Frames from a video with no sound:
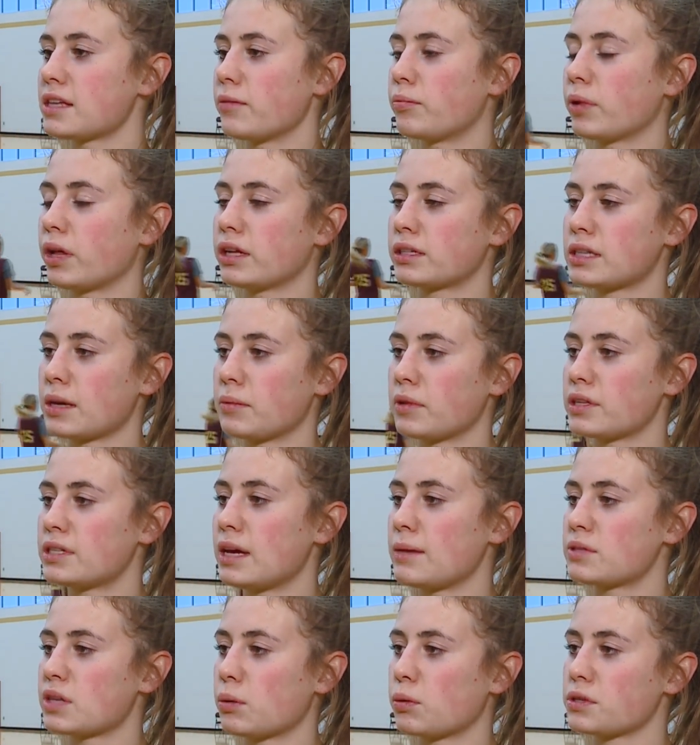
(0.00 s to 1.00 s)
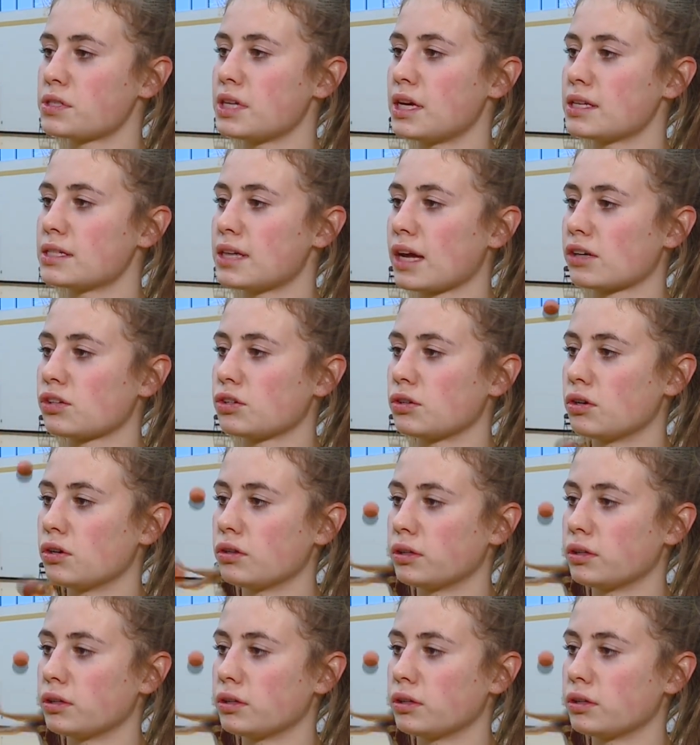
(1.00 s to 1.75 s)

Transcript: They played some of the teams that we'll see in sectional,